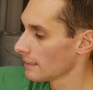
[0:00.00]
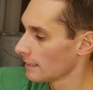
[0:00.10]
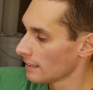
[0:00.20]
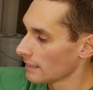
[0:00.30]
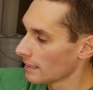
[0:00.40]

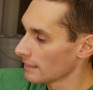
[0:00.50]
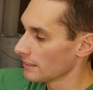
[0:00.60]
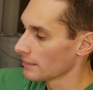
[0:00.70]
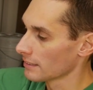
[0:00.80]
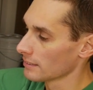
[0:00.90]
and then
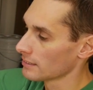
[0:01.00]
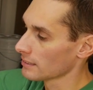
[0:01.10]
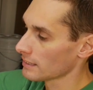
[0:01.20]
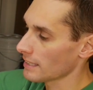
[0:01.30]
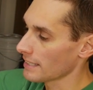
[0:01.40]
you can
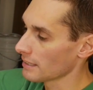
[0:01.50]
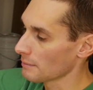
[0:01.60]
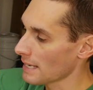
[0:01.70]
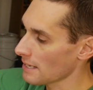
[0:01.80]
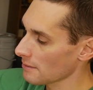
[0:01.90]
just tighten them
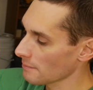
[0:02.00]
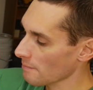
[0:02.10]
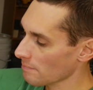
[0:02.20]
down.